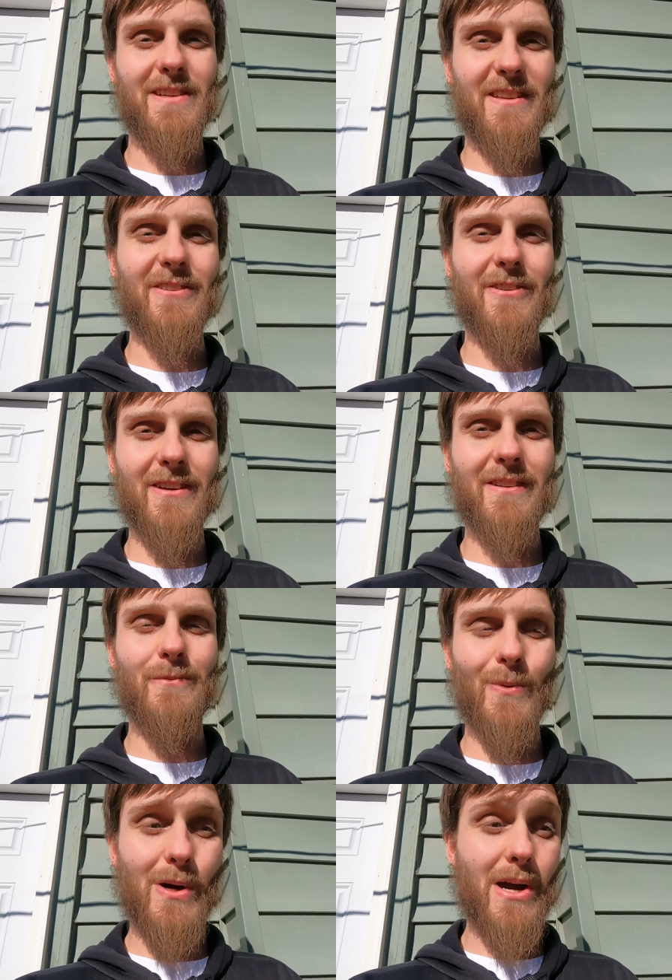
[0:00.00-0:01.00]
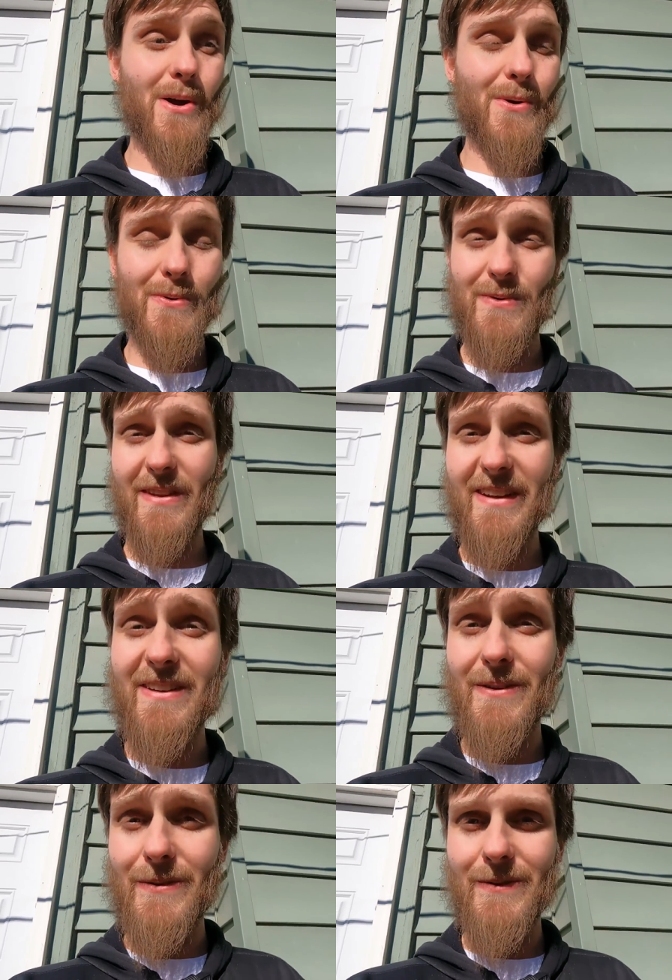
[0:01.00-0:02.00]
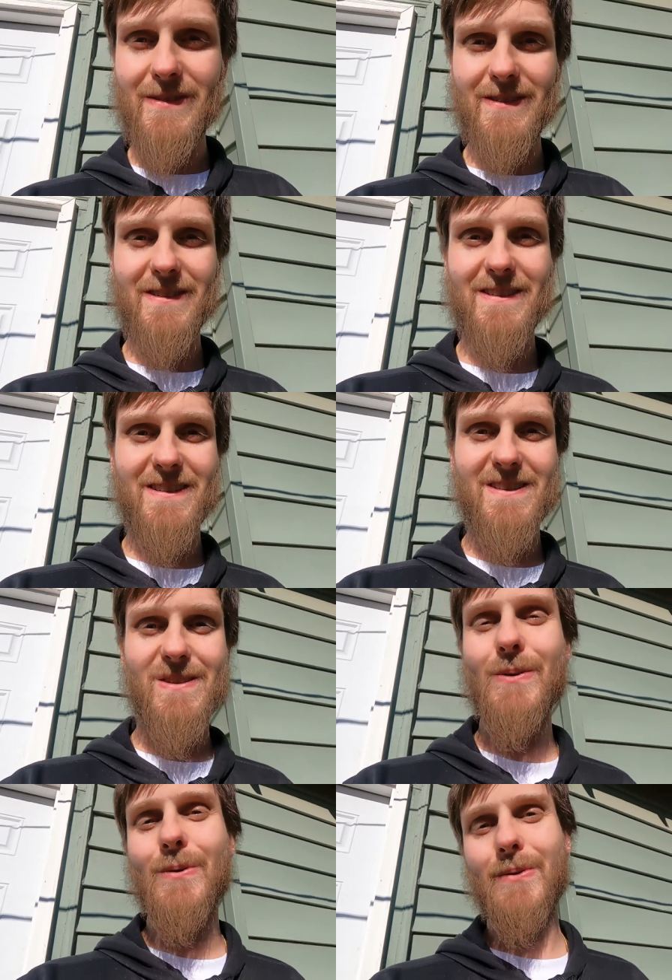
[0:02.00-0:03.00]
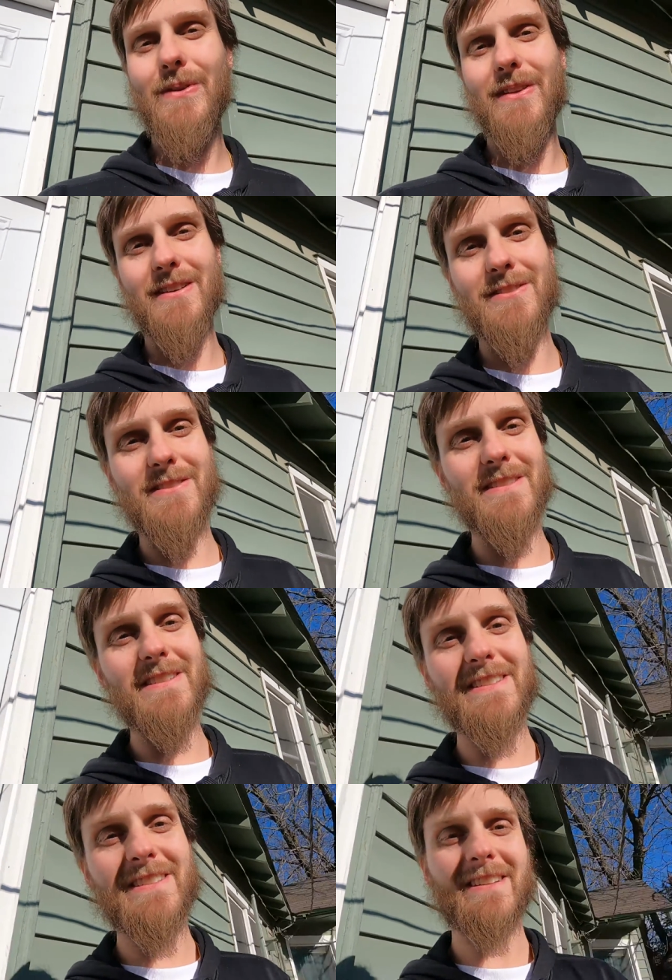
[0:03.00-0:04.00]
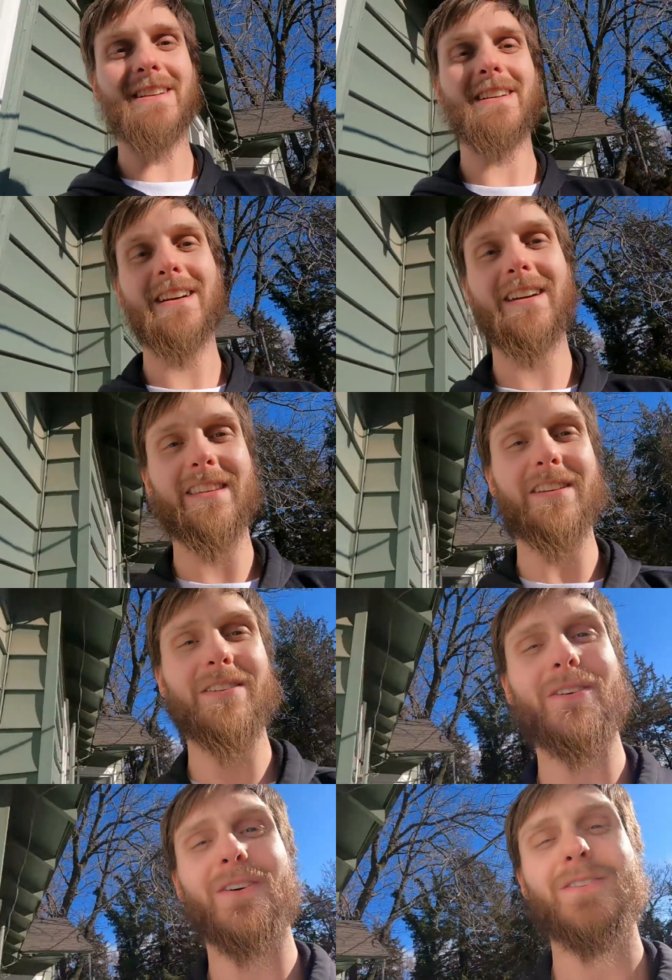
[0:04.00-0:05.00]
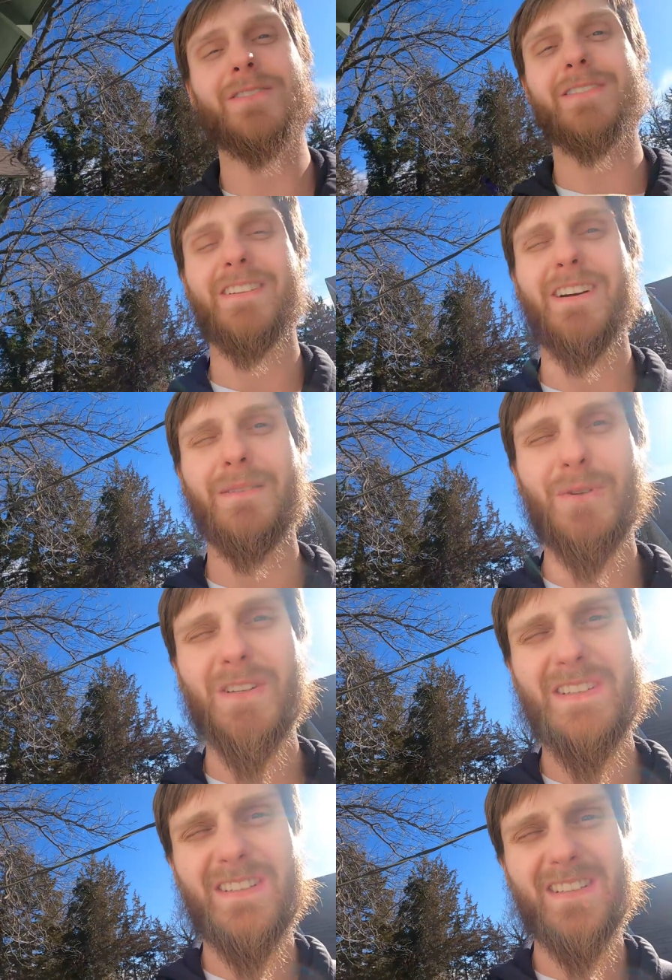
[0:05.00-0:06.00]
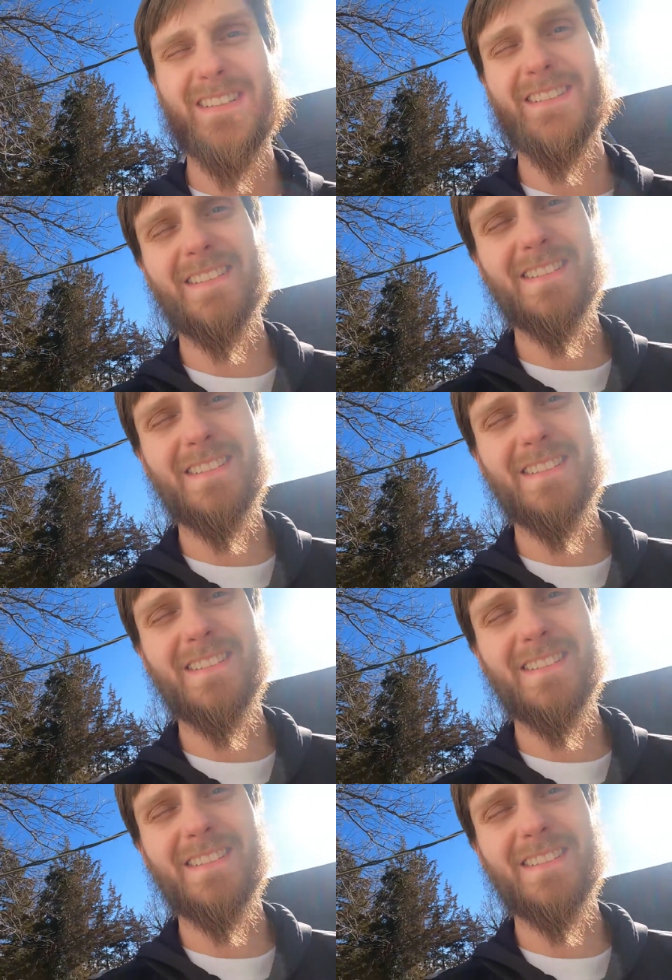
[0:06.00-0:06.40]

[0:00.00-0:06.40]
and they're like, wow, thank you. So thank you, Jesus. Thank y'all. God bless.